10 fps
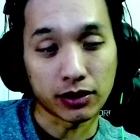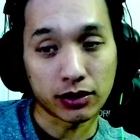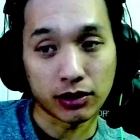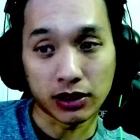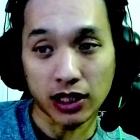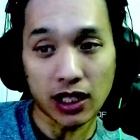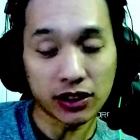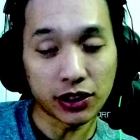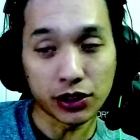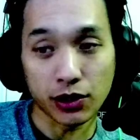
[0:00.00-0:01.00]
The stocks
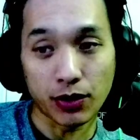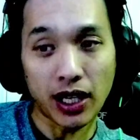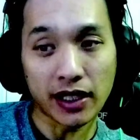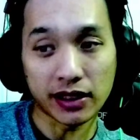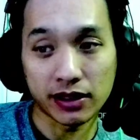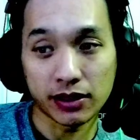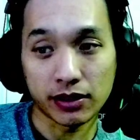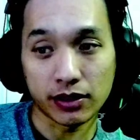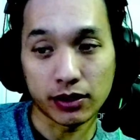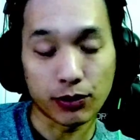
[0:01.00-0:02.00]
you should buy is
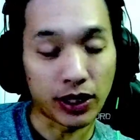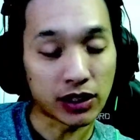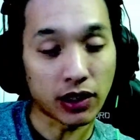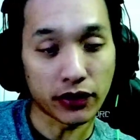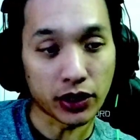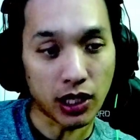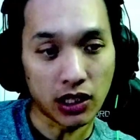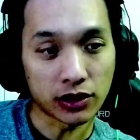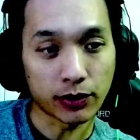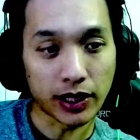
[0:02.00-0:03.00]
based off your knowledge
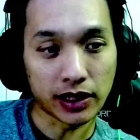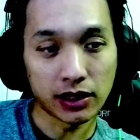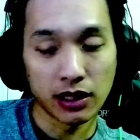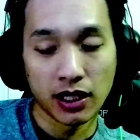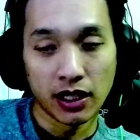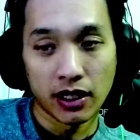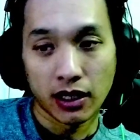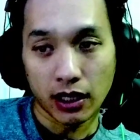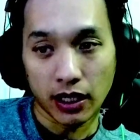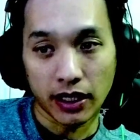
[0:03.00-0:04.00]
base
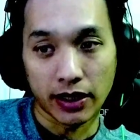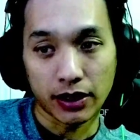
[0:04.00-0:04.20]
and